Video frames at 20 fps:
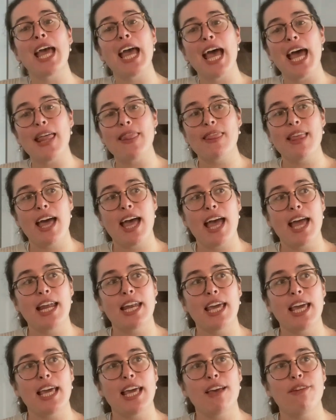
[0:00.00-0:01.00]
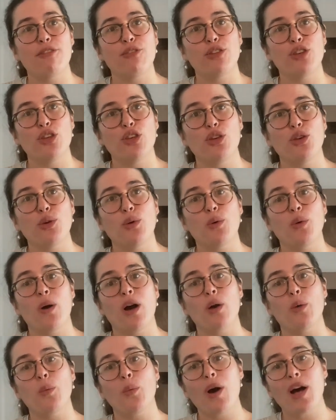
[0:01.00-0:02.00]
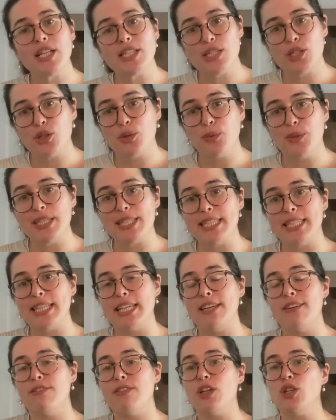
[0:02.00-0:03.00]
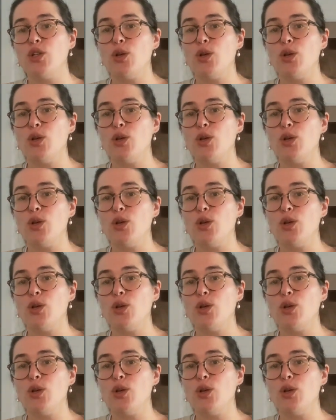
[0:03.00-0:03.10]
And then if you want to receive